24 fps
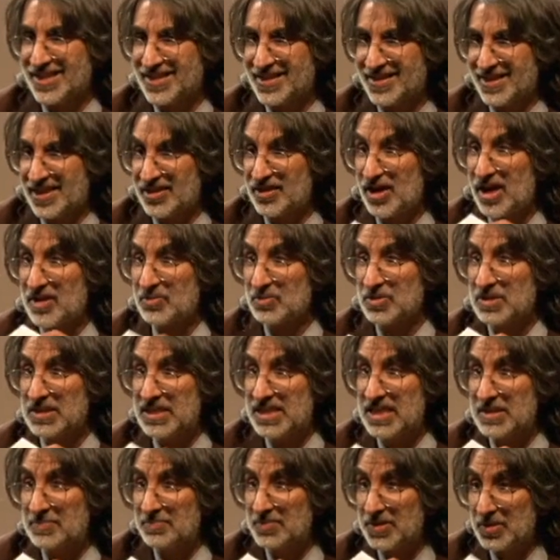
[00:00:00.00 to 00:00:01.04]
it. They thought it was
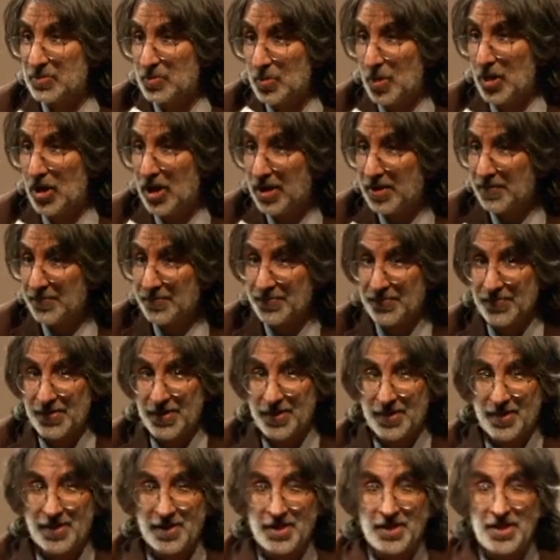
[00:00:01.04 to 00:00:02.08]
deeply wrong.
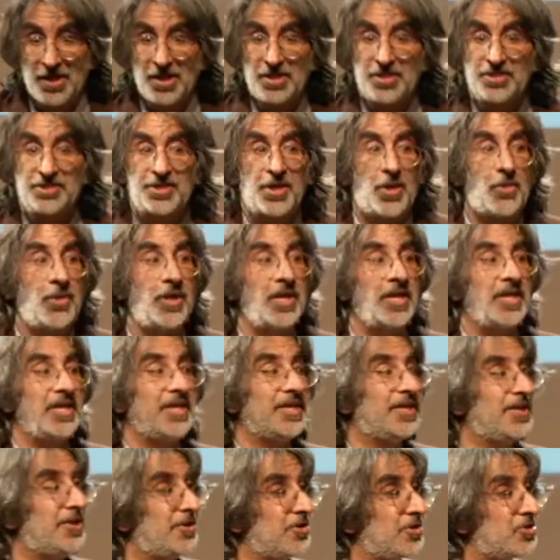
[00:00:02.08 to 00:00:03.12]
So
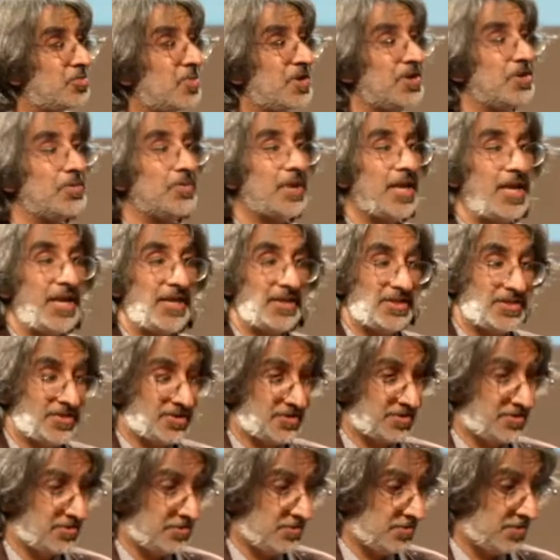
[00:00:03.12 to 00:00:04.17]
here's what you can't
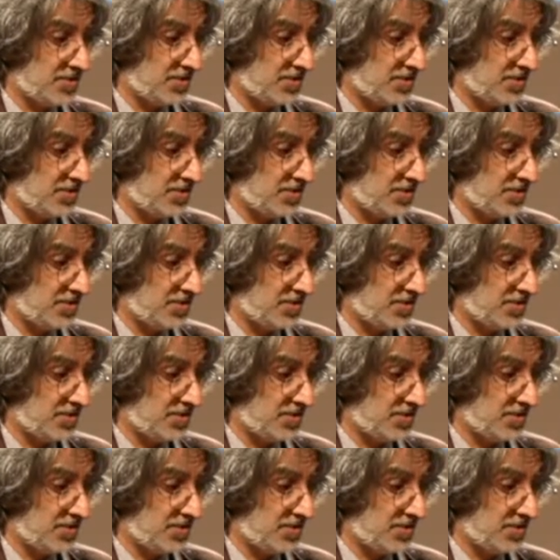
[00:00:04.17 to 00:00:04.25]
do